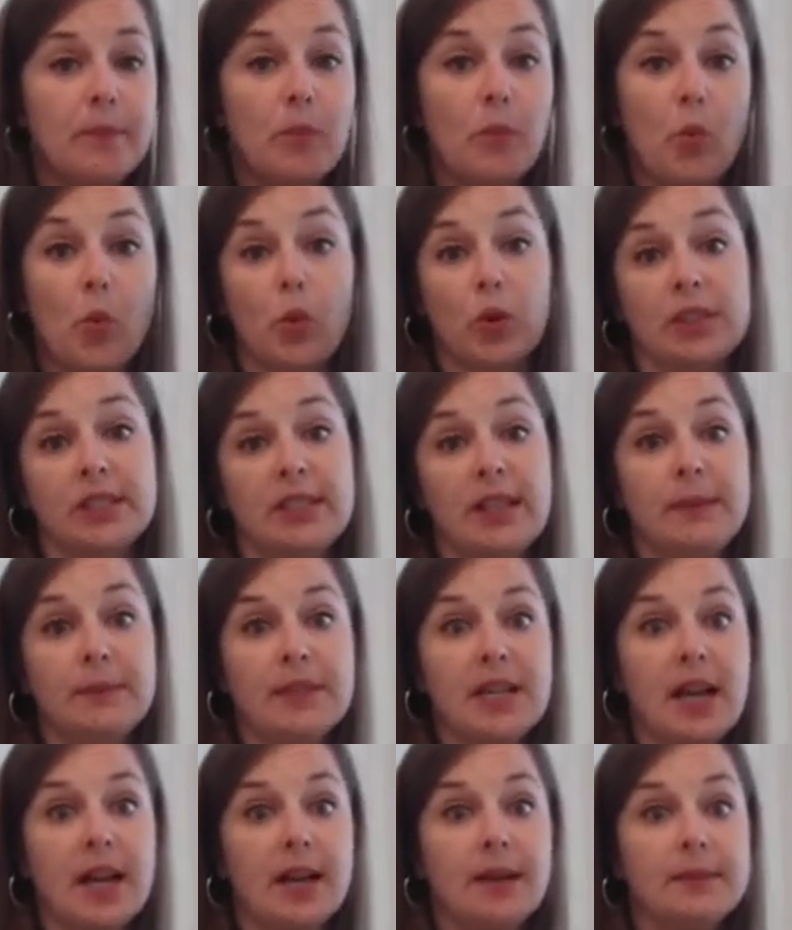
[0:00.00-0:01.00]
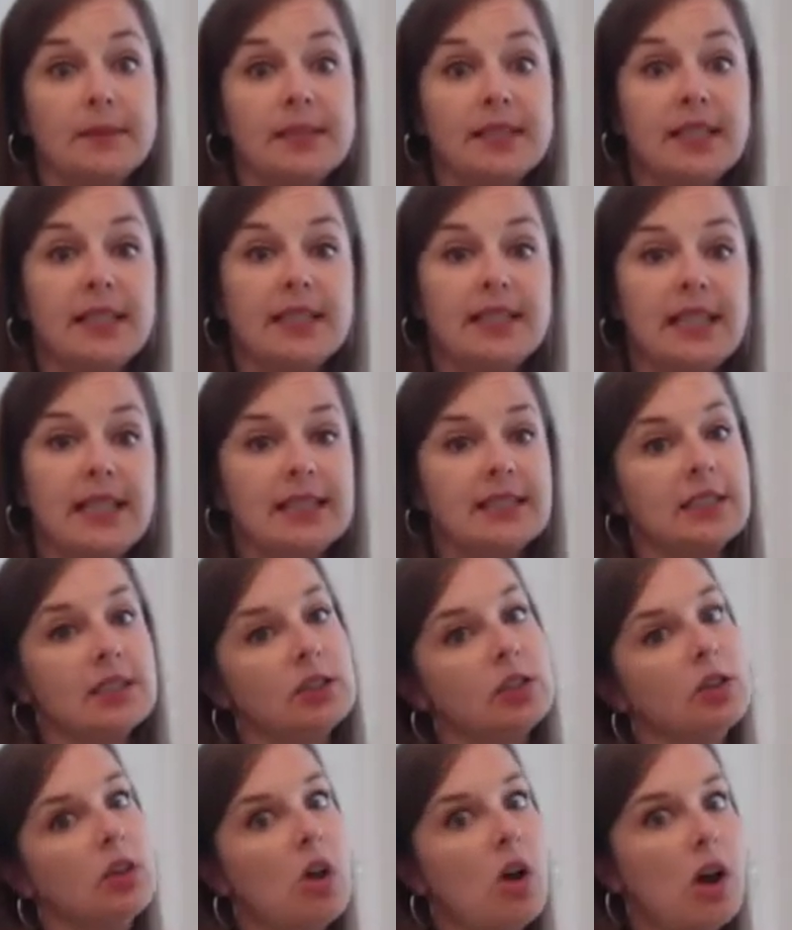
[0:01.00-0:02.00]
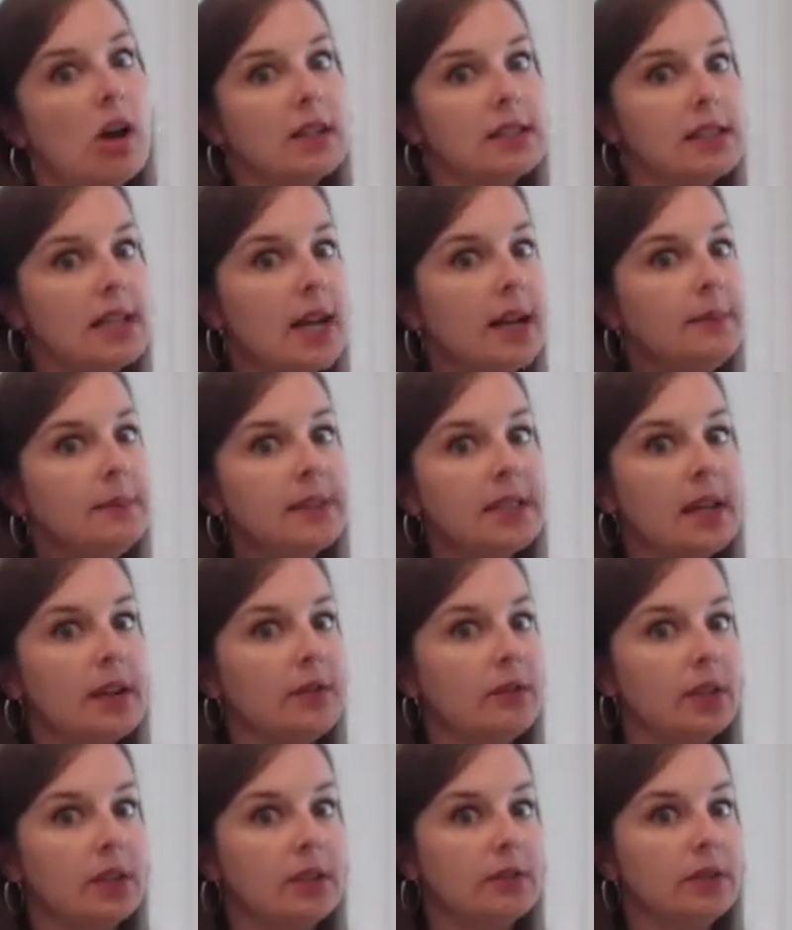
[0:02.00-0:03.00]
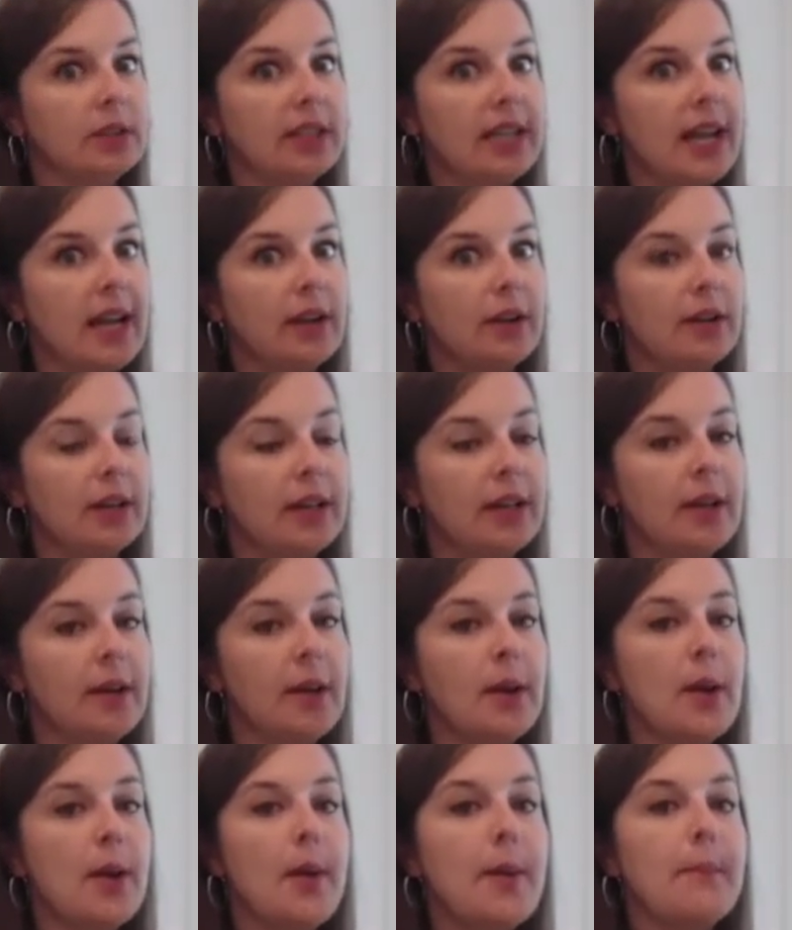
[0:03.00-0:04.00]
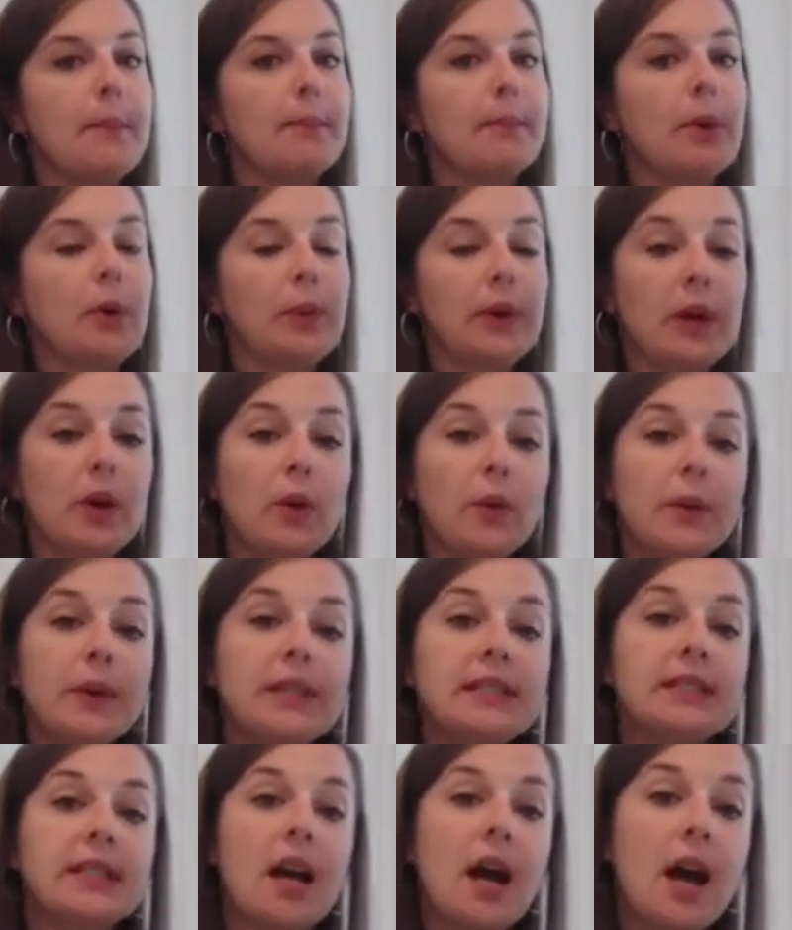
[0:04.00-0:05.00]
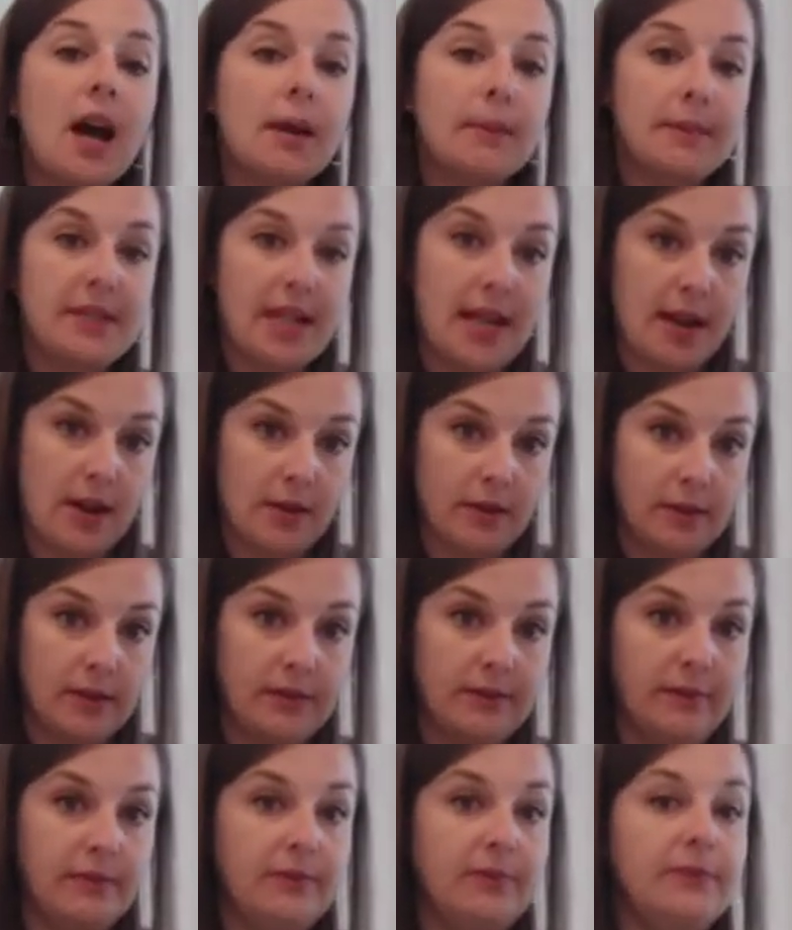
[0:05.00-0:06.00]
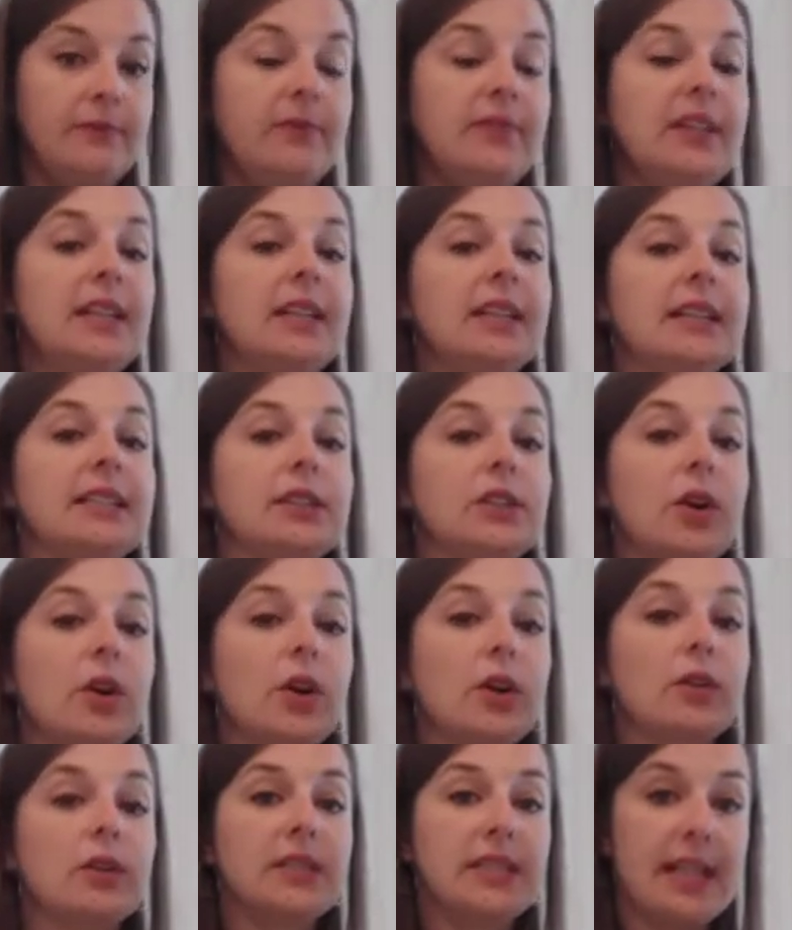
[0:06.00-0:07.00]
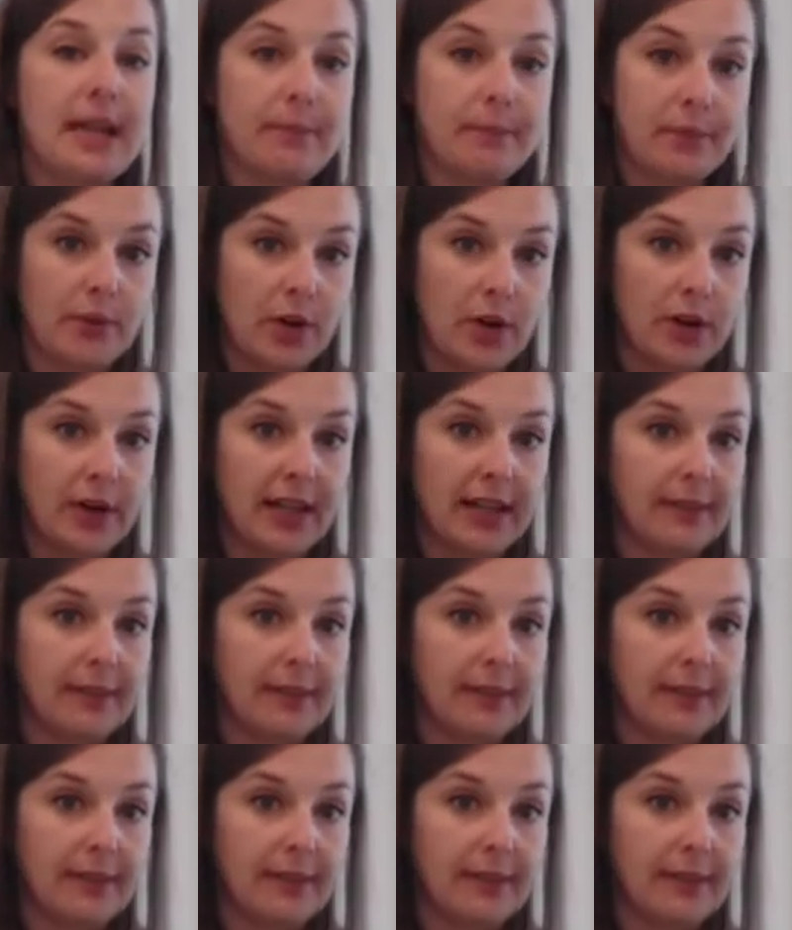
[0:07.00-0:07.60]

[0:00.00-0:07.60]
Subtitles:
or sometimes it takes us a long time to get really, really angry, but we always calm down. Feelings are temporary.